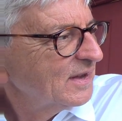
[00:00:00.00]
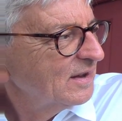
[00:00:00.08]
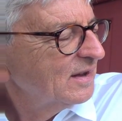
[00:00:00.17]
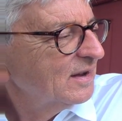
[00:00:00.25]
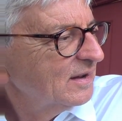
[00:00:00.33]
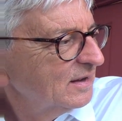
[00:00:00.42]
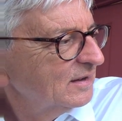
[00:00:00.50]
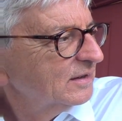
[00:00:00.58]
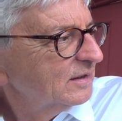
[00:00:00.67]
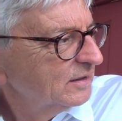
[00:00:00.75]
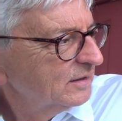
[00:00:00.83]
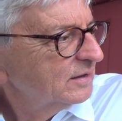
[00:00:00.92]

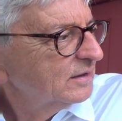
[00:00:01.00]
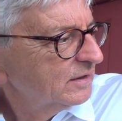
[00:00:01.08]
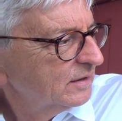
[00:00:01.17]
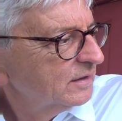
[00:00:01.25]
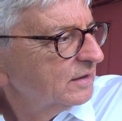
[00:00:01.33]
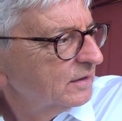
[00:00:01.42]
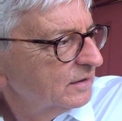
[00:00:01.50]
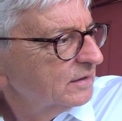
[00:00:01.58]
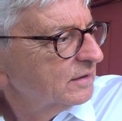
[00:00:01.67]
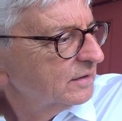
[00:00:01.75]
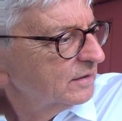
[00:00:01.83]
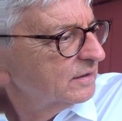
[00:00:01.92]

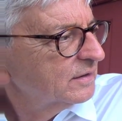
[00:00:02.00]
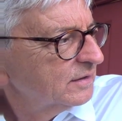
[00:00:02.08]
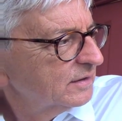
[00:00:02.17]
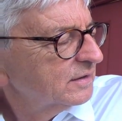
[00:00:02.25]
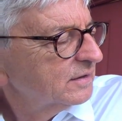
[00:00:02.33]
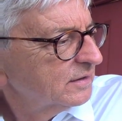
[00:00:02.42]
(silent)